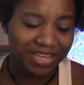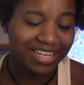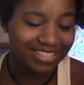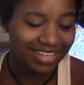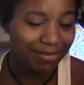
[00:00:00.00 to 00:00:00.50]

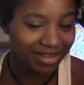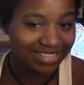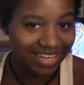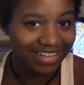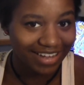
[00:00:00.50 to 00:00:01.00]
because let
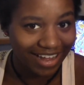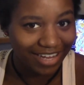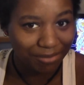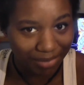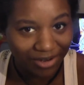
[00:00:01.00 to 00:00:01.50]
me tell you,
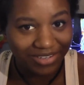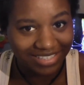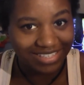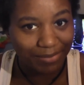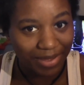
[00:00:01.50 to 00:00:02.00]
I could
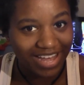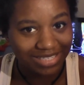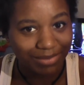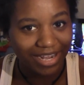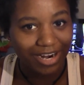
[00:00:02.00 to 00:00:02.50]
barely see
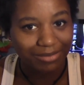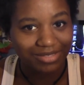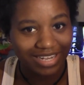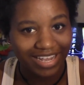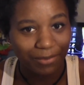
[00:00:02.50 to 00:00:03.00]
past my
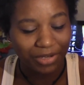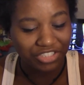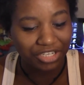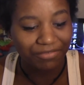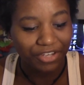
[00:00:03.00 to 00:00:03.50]
arm's length,
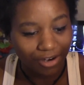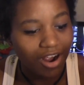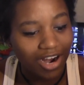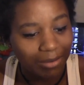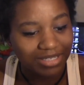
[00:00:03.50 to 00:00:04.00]
which if your
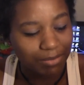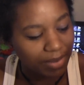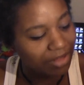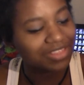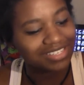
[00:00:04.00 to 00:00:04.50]
arm is
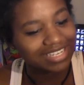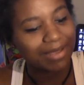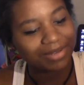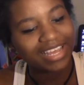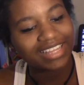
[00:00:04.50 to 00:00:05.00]
about the
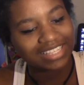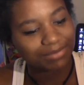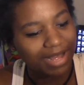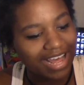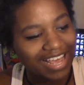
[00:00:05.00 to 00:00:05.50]
same length
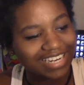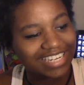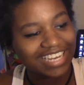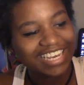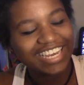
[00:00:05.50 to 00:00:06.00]
as mine,
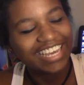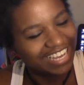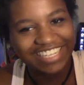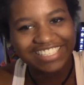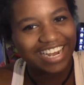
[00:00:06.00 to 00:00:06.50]

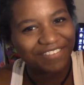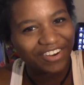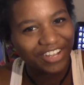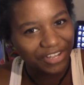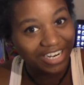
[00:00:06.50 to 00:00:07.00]
is not
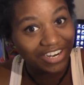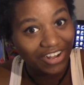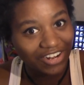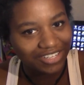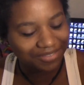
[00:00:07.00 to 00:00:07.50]
very good at
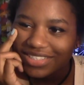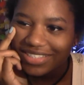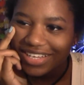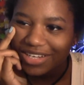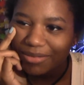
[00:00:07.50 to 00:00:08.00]
all. Just
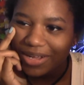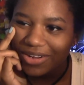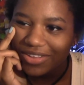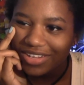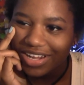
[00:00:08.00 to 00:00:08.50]
thinking about
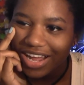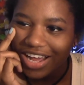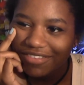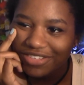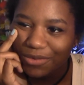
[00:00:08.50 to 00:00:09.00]
all the
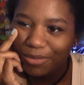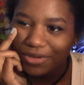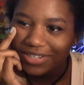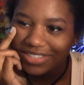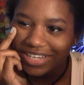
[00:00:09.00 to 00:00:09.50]
lives that were
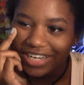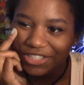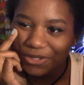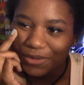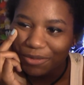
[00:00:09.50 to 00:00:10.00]
put in
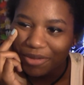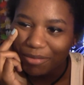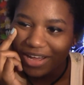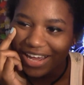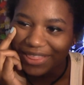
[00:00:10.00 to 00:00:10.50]
danger with me
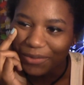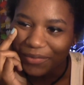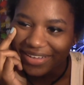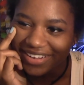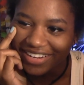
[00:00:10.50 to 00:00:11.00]
behind the
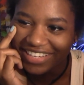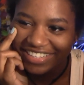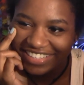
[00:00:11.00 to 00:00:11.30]
wheel.